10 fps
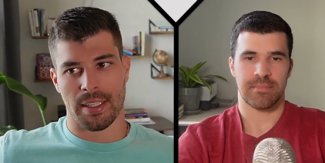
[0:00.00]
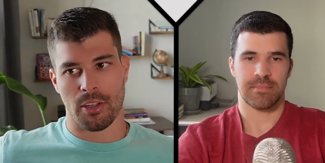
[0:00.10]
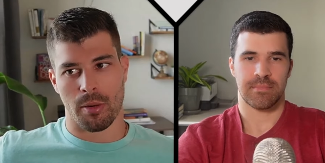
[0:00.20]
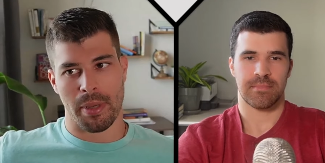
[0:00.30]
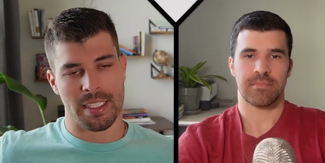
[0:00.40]
Speaker 1: at their
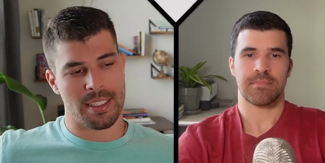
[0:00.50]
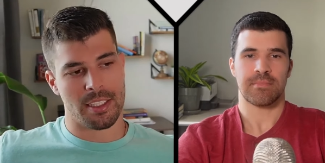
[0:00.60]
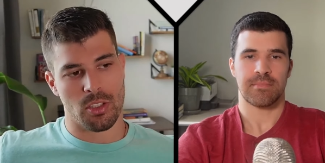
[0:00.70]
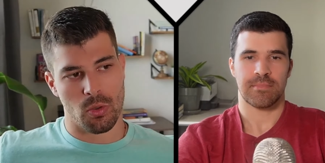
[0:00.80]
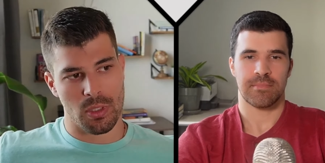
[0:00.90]
own pace. And
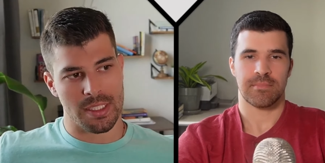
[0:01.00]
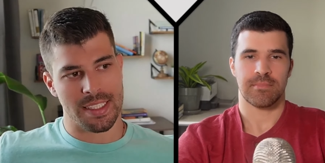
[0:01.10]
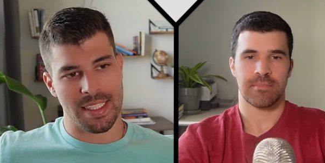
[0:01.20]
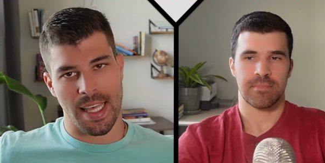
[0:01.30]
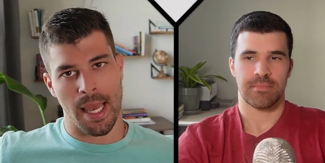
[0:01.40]
it's cool to
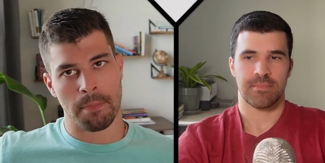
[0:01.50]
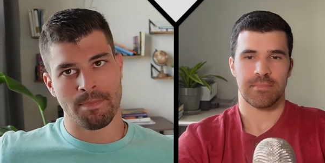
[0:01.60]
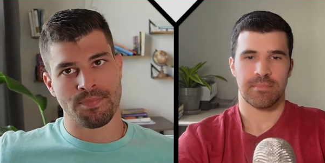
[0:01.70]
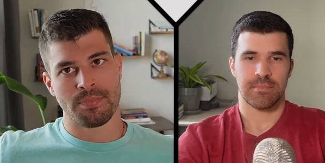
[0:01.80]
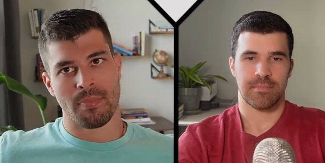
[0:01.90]
see that.
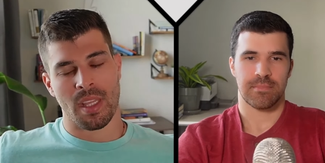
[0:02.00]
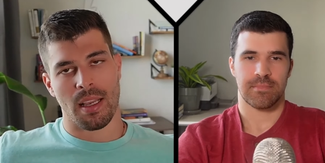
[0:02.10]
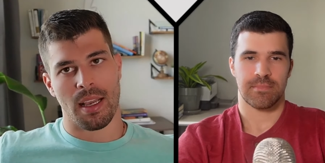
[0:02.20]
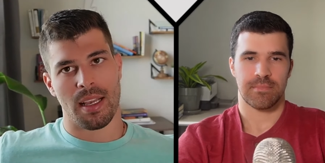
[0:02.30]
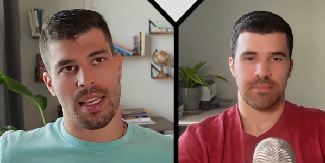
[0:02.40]

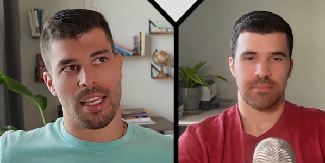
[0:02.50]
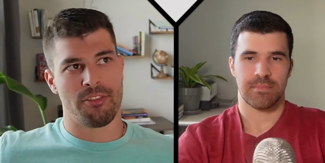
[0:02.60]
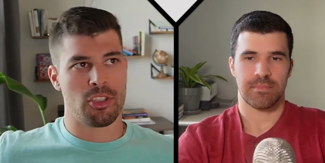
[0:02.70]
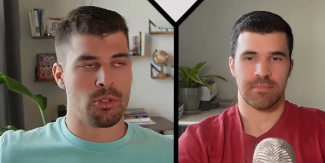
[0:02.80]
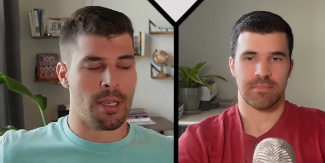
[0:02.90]
If
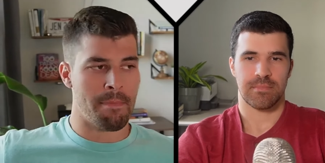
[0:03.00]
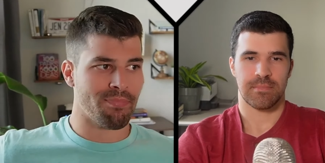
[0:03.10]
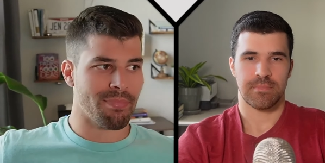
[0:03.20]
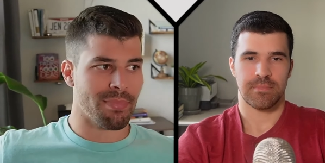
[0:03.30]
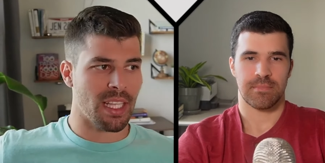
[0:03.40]
you,
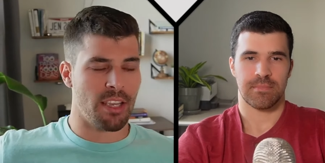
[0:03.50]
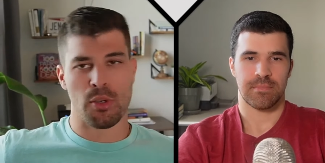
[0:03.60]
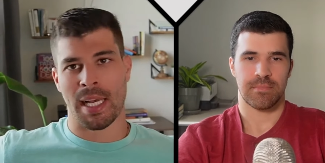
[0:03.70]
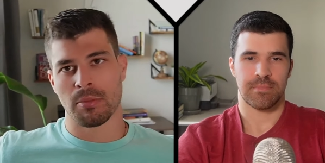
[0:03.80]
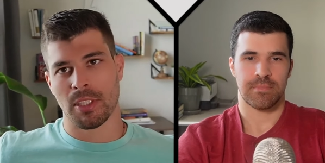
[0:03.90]
if
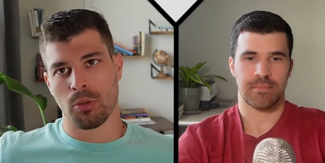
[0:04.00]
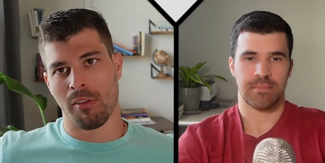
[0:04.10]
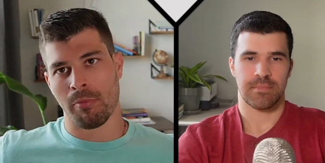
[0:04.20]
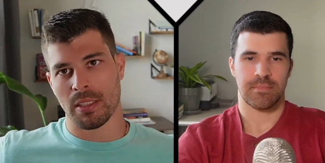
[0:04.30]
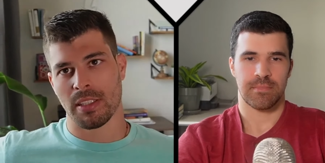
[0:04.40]
you asked me
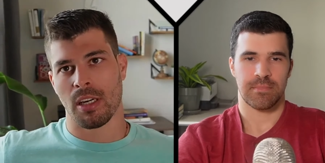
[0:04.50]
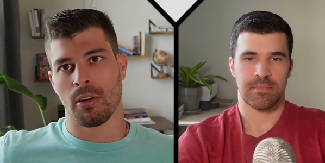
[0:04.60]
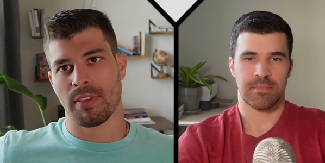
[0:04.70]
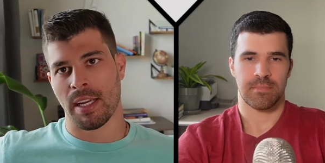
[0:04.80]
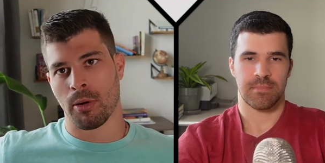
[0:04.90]
twelve months ago
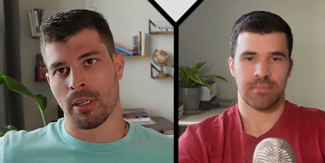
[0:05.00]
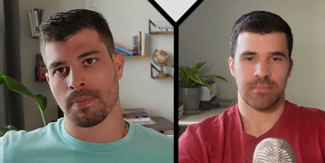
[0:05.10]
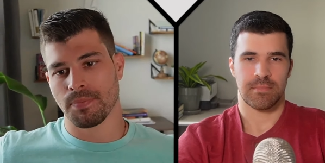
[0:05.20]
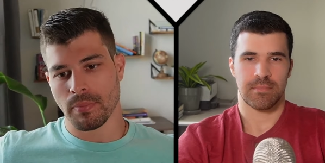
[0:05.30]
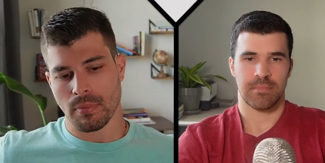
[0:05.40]
if they
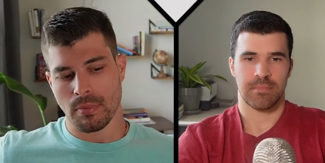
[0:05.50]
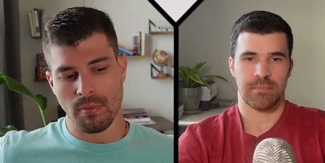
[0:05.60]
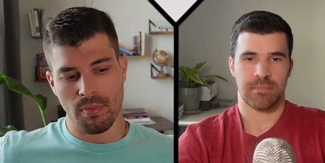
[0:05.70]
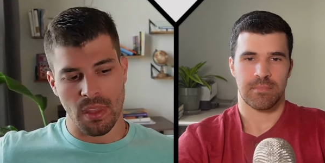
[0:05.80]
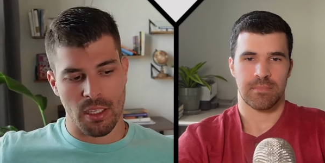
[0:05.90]
were
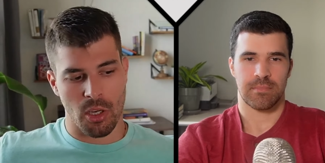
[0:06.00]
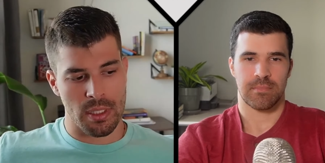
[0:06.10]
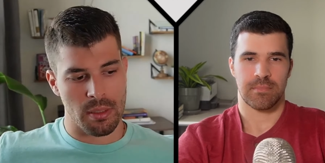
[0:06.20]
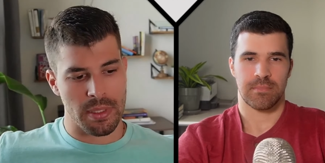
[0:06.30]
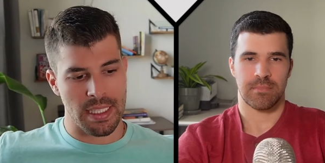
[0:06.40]
going
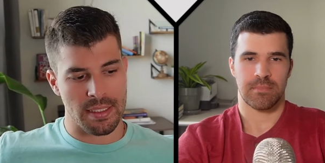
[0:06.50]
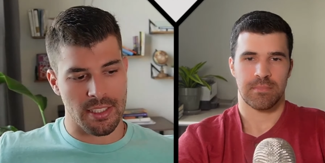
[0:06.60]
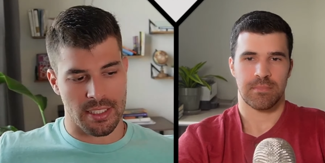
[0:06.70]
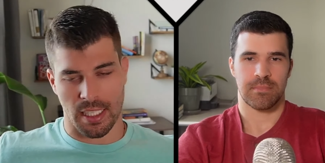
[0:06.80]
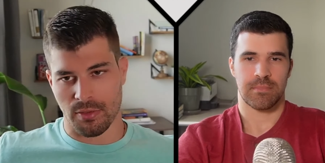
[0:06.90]
to be
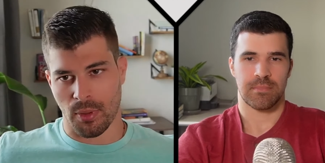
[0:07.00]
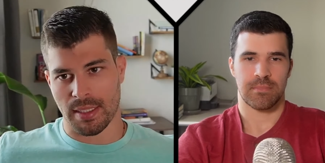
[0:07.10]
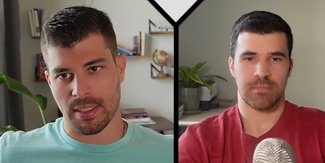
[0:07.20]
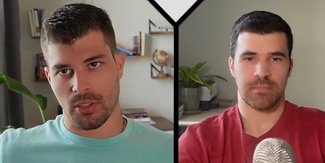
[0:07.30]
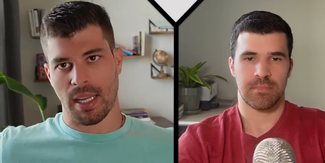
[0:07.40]
successful at
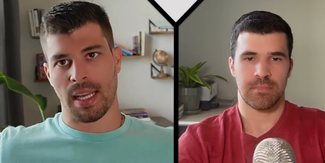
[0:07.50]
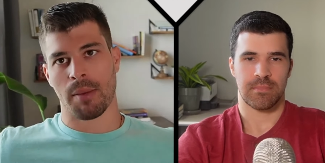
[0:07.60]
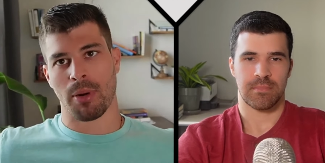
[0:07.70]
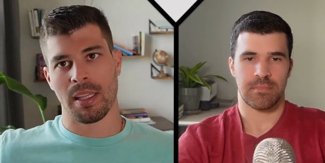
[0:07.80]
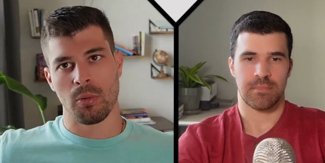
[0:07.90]
this or not, I
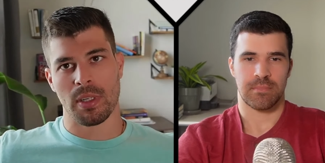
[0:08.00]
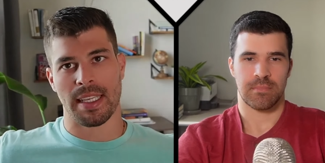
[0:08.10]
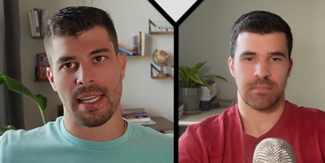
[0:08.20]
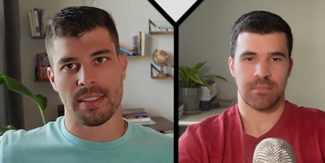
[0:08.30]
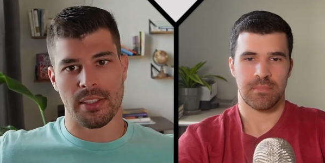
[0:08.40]
probably would have
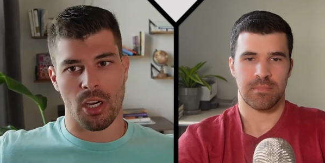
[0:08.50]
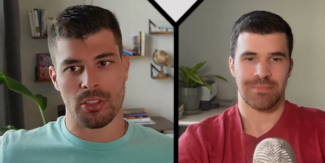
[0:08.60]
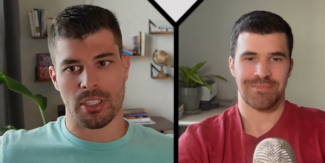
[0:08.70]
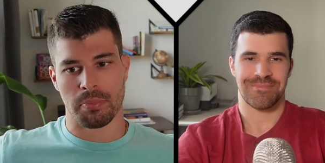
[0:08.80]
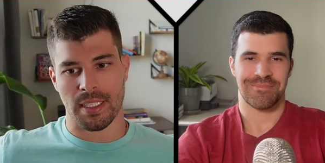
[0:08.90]
guessed no,
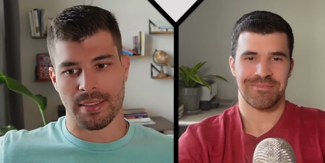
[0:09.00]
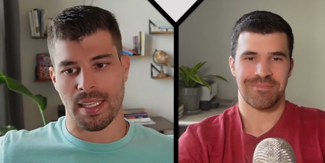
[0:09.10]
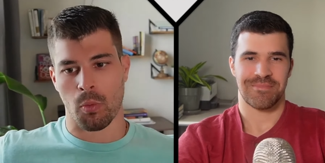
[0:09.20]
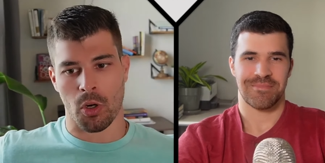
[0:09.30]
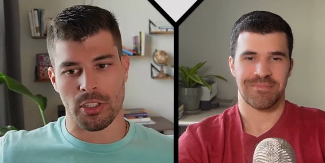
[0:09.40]
just because
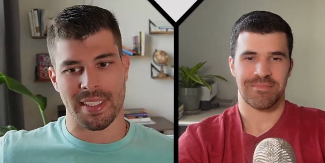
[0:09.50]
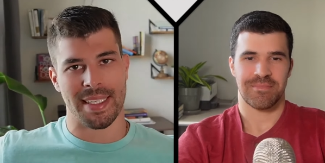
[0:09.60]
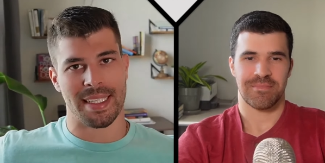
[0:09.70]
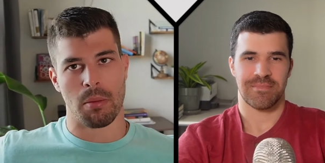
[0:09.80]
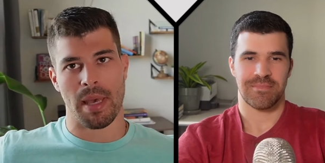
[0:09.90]
they weren't
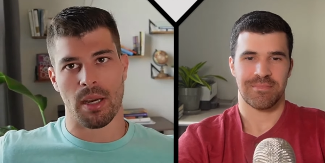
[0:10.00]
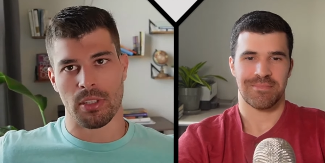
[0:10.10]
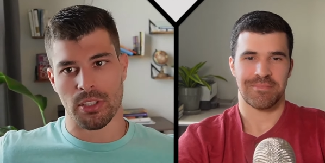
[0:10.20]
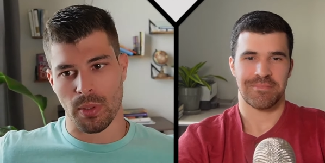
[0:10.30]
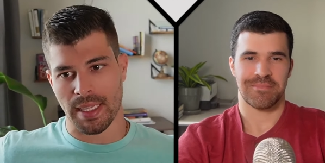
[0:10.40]
sending the mail
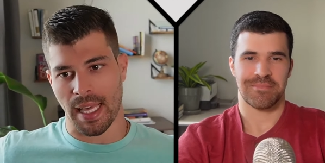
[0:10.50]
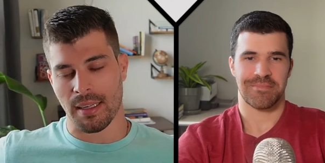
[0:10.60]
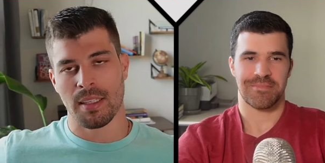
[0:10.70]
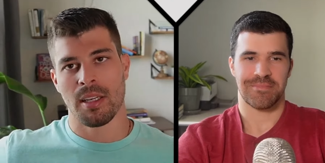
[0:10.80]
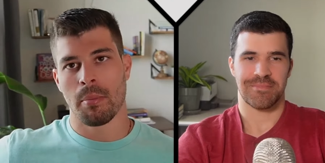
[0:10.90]
and doing that.
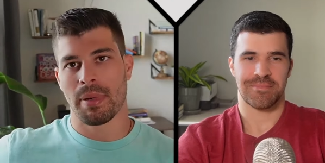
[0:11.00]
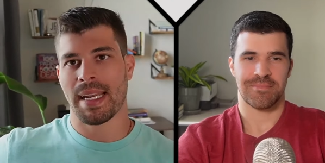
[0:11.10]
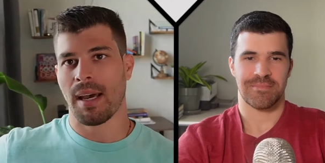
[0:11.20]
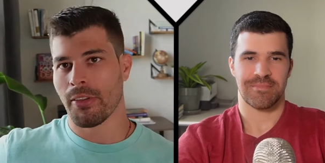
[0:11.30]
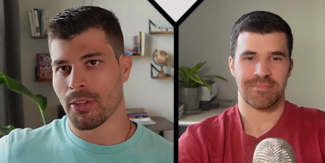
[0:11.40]
But
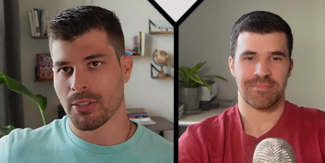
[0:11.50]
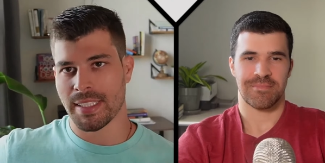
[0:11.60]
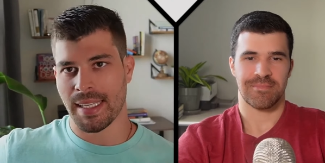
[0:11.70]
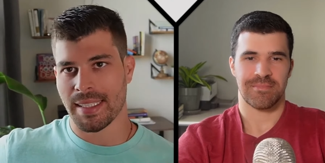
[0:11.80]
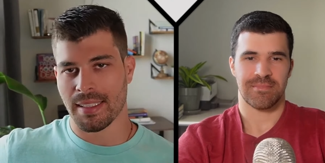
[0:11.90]
now they're
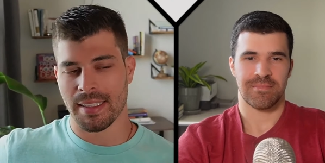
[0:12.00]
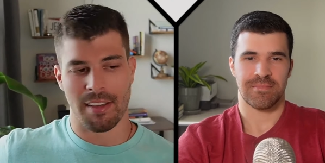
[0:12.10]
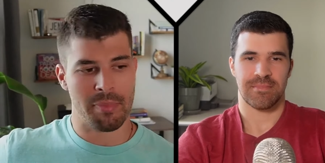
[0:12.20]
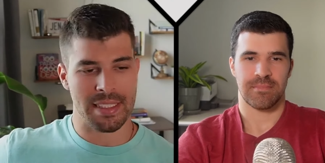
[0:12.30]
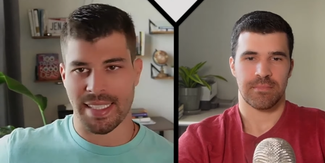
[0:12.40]
sending,
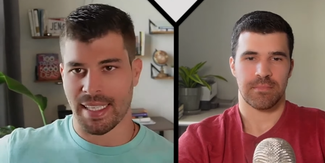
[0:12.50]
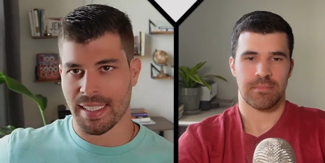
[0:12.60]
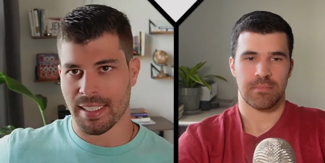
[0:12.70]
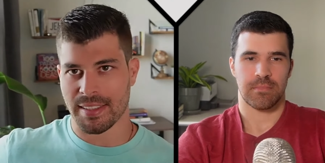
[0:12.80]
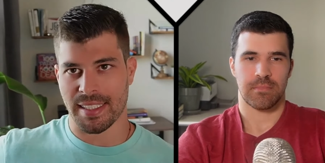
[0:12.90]
they've been sending
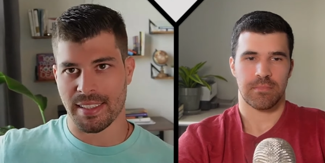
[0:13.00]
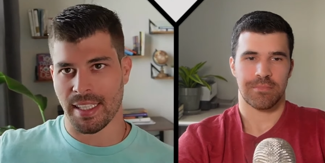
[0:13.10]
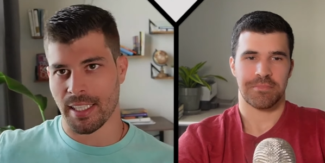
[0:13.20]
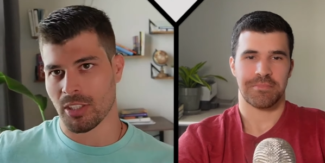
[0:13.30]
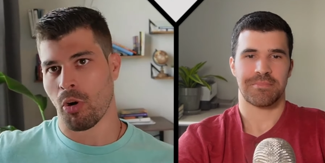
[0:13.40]

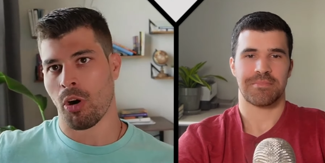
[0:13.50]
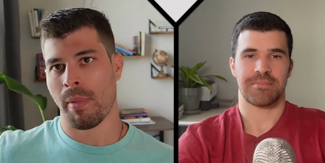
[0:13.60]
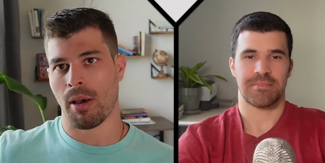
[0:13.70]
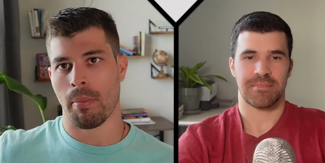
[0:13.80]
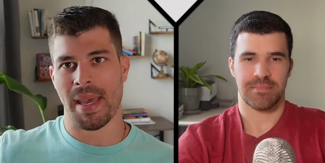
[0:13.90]
consistently a small
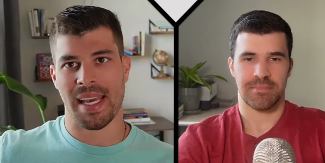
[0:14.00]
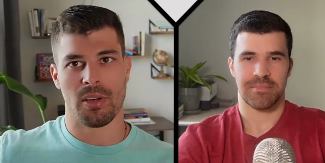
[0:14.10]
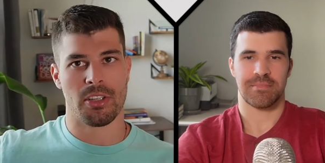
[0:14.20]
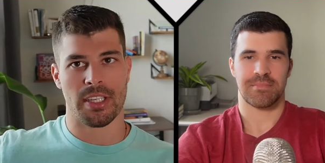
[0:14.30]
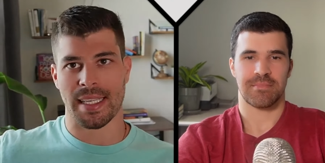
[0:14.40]
amount of mail.
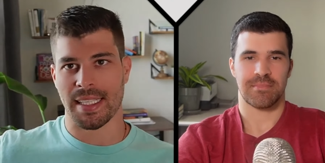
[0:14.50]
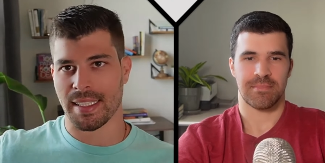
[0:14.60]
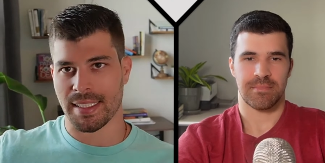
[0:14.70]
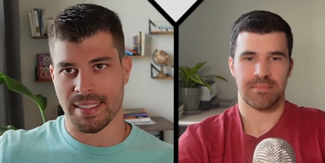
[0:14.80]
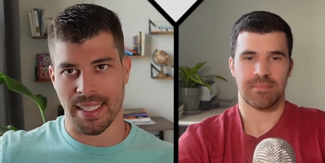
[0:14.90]
They're getting
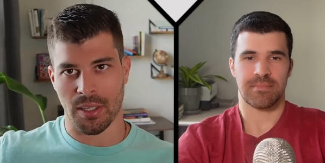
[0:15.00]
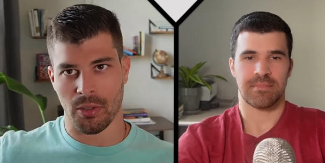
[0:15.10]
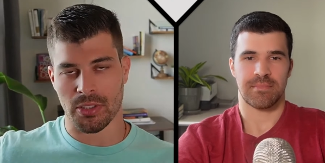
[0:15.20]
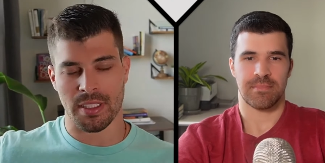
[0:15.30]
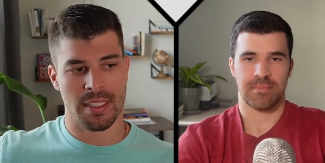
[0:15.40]
these
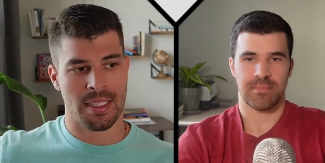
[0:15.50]
deals,